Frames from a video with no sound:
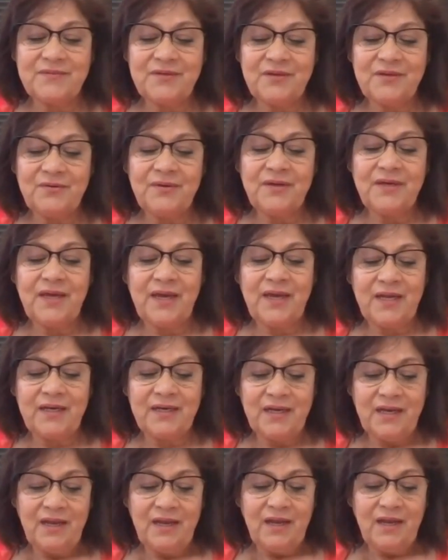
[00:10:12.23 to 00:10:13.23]

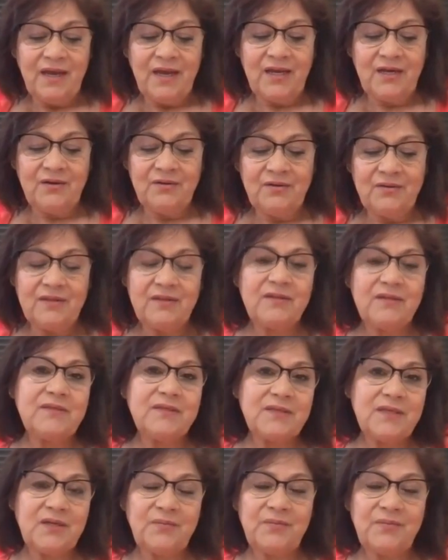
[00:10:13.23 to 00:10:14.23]
again, I know that this
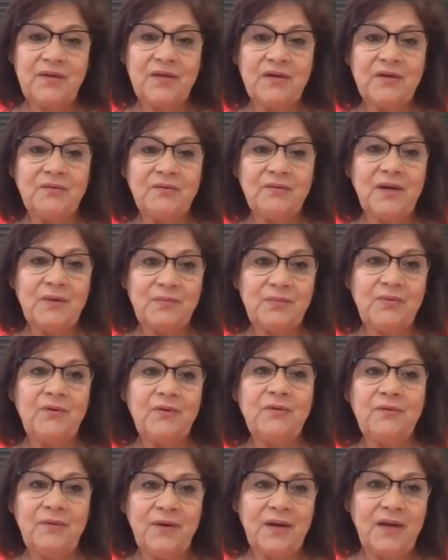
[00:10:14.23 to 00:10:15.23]
is going to be a great
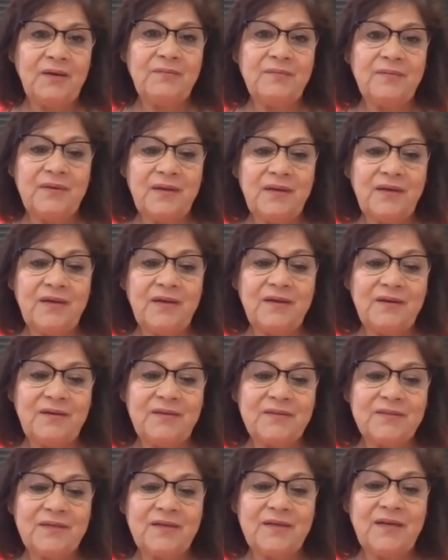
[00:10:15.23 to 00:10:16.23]
program,
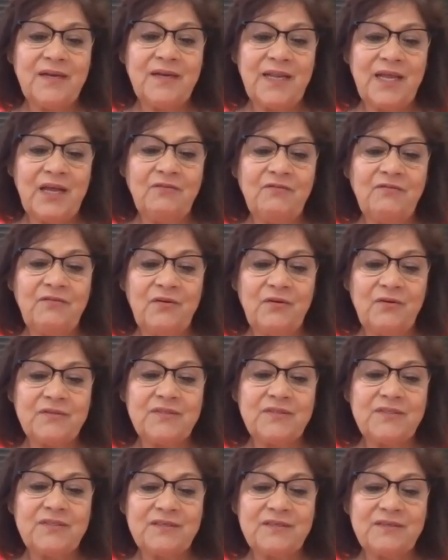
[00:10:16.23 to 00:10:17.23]
and it's going to allow
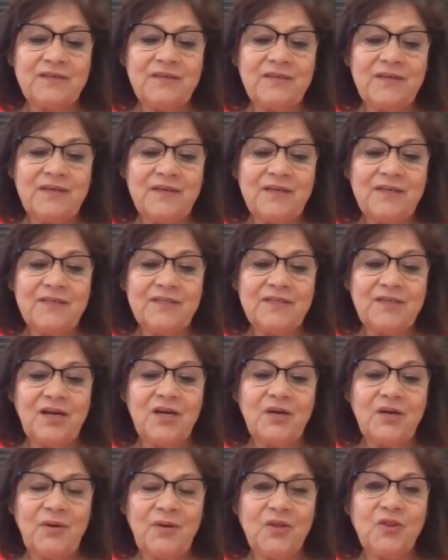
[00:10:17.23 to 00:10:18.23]
folks to
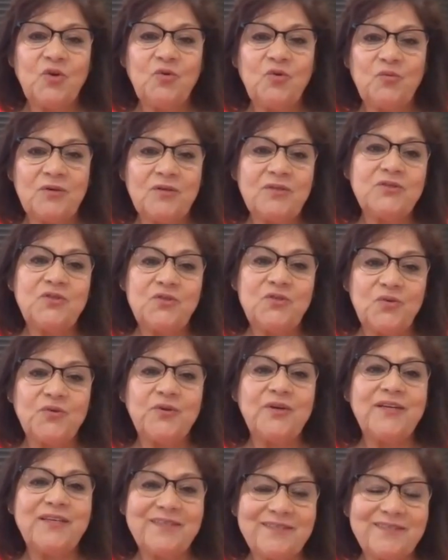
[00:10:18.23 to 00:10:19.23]
talk about their real
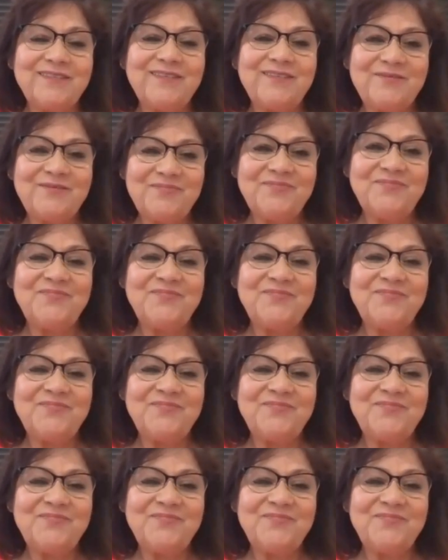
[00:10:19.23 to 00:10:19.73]
stories.